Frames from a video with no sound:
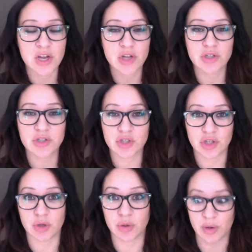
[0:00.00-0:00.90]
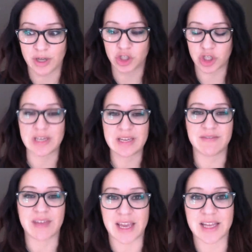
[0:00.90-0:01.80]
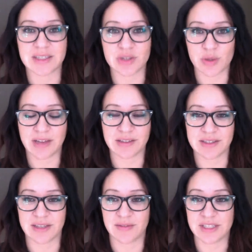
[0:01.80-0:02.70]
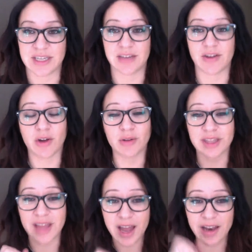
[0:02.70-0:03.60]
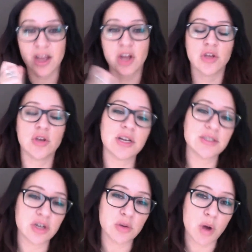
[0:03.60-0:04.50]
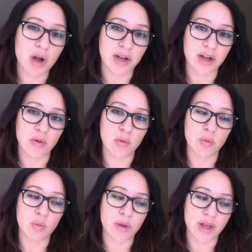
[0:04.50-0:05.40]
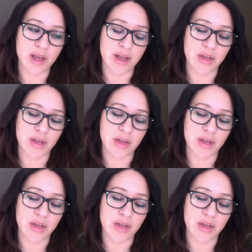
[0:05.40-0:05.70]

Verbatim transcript: to achieve in two thousand seventeen. Not only that, you guys are going to walk out with